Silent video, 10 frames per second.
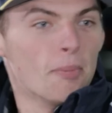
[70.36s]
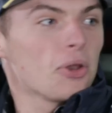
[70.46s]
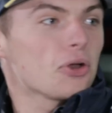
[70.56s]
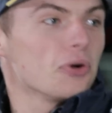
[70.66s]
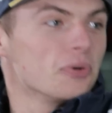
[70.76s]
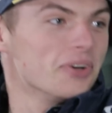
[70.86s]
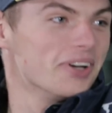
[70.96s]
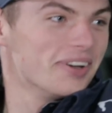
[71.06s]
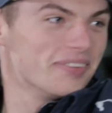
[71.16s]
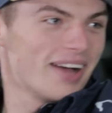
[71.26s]
Monaco.
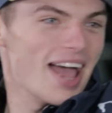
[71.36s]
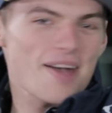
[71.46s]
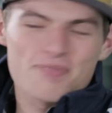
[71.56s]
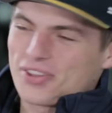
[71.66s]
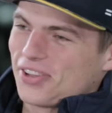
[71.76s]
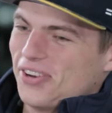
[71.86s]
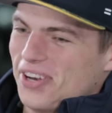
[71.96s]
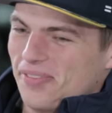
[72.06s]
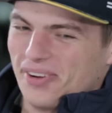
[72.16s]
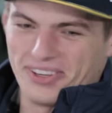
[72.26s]

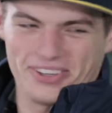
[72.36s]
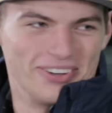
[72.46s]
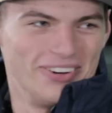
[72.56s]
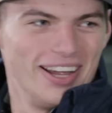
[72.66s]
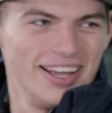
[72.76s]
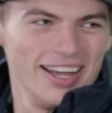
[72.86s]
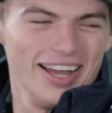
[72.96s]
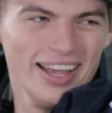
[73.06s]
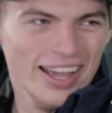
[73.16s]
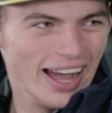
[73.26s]
Absolutely Monaco.
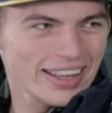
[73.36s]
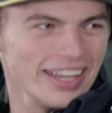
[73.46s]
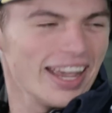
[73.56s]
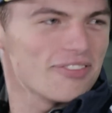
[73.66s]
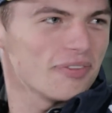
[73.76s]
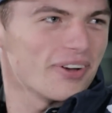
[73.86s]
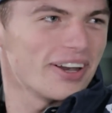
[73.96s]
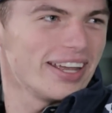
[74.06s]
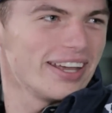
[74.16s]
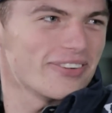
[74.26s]
I think
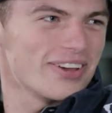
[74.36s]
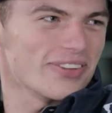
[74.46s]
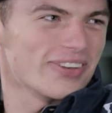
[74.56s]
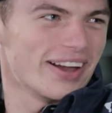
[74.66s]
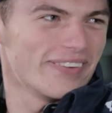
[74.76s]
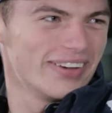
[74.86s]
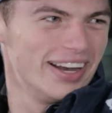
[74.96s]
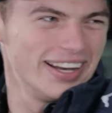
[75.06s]
everybody agrees on that one.